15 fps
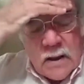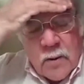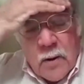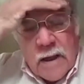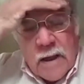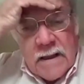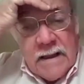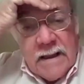
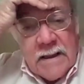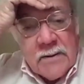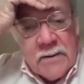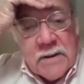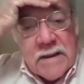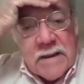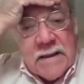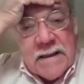Quite an
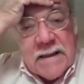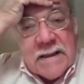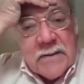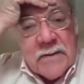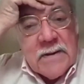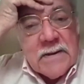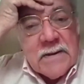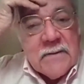interesting
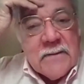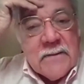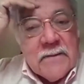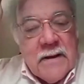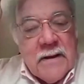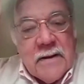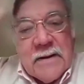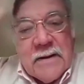series of
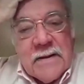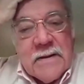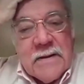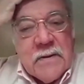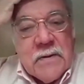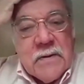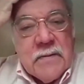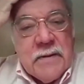things
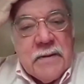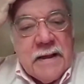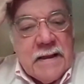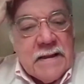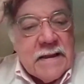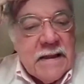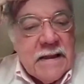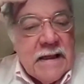to
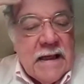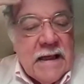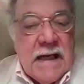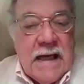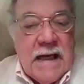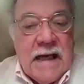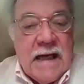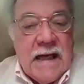debate.
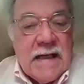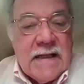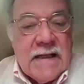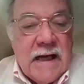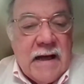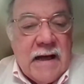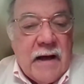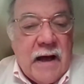And
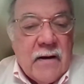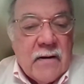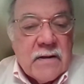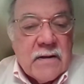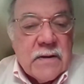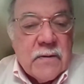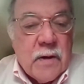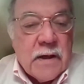I
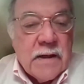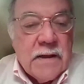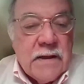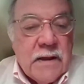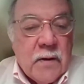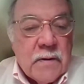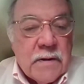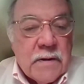also want to
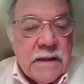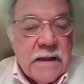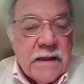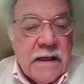note